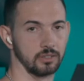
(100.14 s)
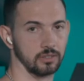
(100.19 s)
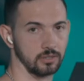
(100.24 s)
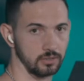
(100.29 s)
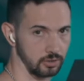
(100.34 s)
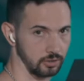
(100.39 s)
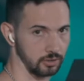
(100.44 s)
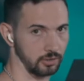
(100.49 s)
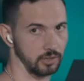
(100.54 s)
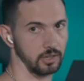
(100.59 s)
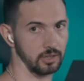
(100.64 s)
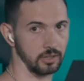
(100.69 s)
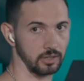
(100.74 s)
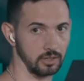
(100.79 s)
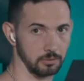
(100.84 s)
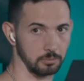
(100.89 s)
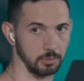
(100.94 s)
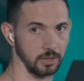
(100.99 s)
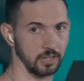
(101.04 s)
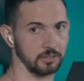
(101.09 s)
during
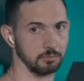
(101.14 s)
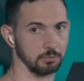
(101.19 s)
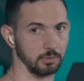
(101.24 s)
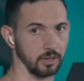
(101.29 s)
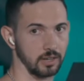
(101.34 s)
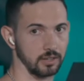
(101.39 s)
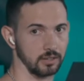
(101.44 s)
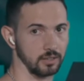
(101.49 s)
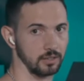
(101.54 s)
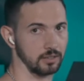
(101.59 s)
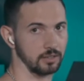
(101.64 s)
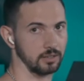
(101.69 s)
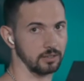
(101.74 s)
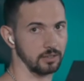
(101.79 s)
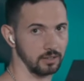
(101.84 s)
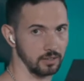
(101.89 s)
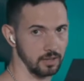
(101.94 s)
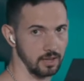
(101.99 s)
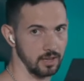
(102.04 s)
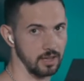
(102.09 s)
your bench press.
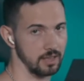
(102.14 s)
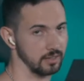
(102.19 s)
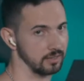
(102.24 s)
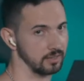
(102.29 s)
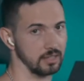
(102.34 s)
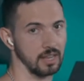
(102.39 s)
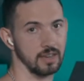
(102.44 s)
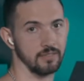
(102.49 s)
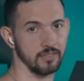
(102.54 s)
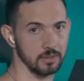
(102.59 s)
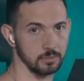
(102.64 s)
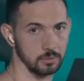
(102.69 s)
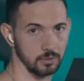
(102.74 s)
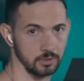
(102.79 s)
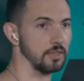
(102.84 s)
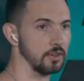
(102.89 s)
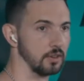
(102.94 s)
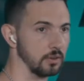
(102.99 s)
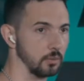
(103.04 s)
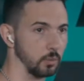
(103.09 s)
It's inevitable.
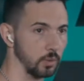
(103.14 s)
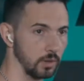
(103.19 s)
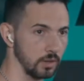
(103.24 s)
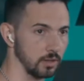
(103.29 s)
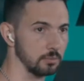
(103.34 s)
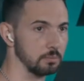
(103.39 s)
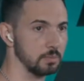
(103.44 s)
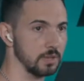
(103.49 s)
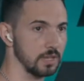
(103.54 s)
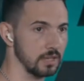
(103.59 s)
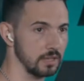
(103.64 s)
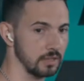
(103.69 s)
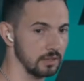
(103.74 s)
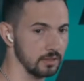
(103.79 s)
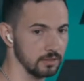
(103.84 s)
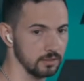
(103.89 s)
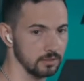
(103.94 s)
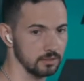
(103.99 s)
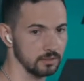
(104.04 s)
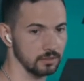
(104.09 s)
There will be
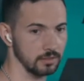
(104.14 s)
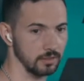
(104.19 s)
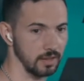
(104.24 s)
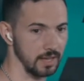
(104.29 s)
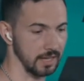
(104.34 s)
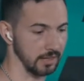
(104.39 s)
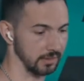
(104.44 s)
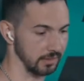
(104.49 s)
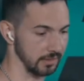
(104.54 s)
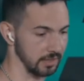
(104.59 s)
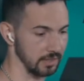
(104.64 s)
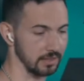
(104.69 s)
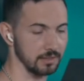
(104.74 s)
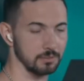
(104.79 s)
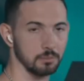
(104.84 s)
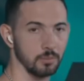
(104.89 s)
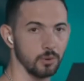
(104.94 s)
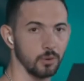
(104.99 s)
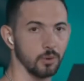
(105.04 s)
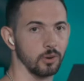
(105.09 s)
likely
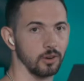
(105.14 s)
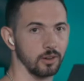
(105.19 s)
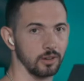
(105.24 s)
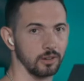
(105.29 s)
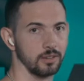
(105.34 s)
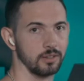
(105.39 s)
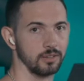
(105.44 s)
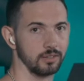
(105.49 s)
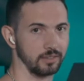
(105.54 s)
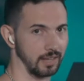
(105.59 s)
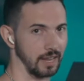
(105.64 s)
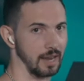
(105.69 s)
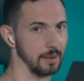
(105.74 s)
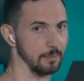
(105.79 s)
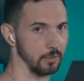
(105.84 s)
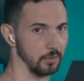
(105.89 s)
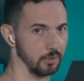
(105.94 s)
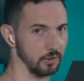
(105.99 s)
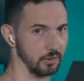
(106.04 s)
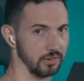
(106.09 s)
more
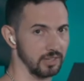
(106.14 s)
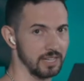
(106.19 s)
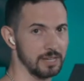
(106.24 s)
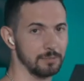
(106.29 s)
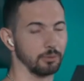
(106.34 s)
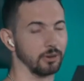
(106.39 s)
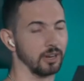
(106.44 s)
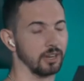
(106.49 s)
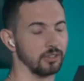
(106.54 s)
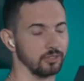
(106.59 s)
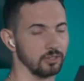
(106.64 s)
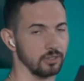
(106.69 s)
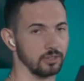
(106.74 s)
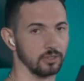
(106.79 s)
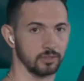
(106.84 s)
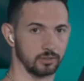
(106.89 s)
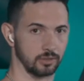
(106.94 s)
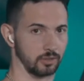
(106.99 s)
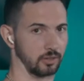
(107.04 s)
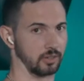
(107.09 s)
scapular depression
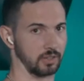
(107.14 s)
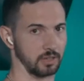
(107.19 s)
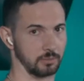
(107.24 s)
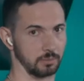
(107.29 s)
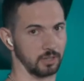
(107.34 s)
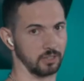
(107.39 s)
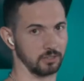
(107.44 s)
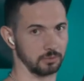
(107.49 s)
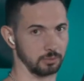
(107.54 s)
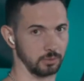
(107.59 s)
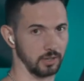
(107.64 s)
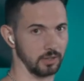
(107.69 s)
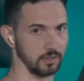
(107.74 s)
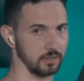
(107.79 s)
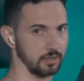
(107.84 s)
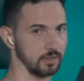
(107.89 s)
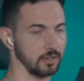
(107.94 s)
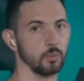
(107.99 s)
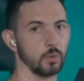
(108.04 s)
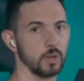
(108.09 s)
during the bench
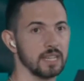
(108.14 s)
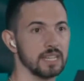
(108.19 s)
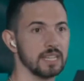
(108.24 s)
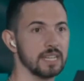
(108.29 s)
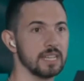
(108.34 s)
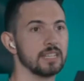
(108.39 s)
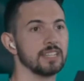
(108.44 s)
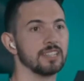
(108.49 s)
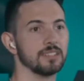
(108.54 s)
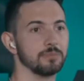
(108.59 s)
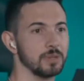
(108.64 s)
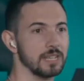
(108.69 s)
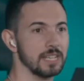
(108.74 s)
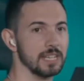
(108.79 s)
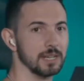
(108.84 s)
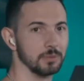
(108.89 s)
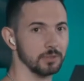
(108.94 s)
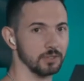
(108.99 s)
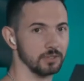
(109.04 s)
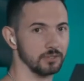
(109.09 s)
press. We need to be
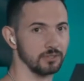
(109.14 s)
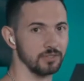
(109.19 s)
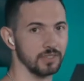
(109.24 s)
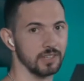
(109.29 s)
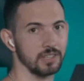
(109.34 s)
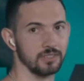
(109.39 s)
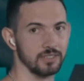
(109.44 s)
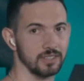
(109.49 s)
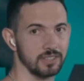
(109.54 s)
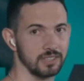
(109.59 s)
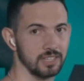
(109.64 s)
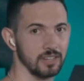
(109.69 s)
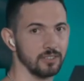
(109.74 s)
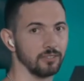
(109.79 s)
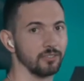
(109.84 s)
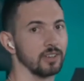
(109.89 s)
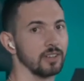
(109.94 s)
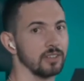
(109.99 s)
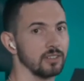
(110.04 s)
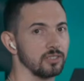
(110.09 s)
able to feel the
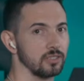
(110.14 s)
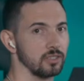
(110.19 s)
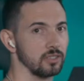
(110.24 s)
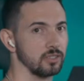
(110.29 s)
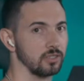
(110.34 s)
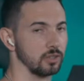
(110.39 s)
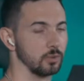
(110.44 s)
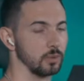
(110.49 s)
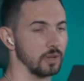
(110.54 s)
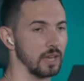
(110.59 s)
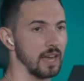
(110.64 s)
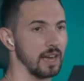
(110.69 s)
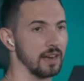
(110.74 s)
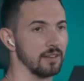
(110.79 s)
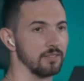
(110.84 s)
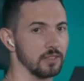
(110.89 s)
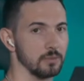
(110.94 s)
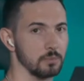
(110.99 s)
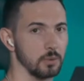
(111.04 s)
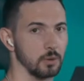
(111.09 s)
difference so we
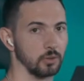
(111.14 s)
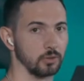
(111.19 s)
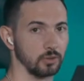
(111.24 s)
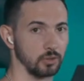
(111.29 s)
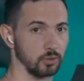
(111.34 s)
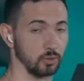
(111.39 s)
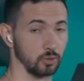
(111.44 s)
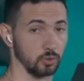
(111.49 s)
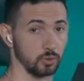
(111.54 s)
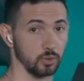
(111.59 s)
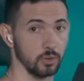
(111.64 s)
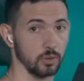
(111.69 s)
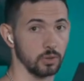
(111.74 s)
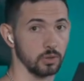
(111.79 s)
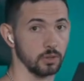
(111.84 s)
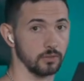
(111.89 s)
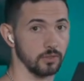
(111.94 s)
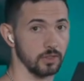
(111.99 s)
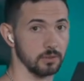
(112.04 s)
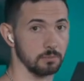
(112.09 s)
have the most
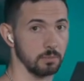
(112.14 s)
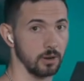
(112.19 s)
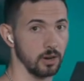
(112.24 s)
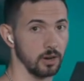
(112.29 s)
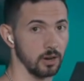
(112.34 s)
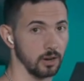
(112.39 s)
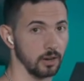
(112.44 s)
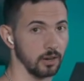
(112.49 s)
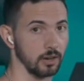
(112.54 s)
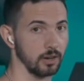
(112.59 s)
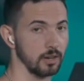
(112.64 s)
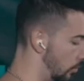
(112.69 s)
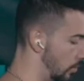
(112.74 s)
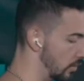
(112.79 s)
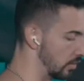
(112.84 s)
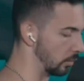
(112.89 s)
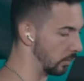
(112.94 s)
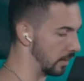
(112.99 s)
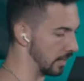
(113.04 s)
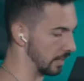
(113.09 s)
control over the bar
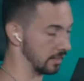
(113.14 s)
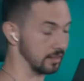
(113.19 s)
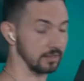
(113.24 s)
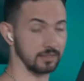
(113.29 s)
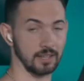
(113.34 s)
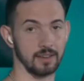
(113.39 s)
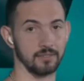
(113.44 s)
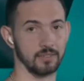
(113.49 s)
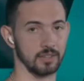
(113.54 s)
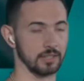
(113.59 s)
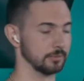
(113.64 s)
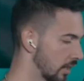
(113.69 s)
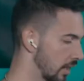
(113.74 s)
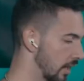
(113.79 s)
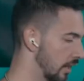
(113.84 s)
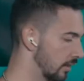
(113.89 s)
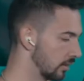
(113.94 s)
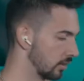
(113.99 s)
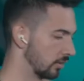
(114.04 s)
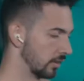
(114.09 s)
when the weight gets heavy.
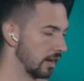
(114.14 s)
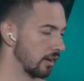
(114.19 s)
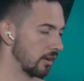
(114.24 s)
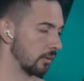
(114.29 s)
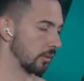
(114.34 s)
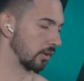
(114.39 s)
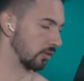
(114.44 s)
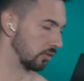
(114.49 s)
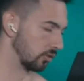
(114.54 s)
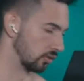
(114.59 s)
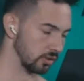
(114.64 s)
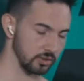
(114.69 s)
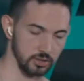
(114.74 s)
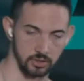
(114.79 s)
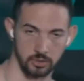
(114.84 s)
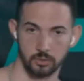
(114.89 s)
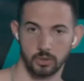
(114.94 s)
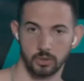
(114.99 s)
Okay, so now I want to show you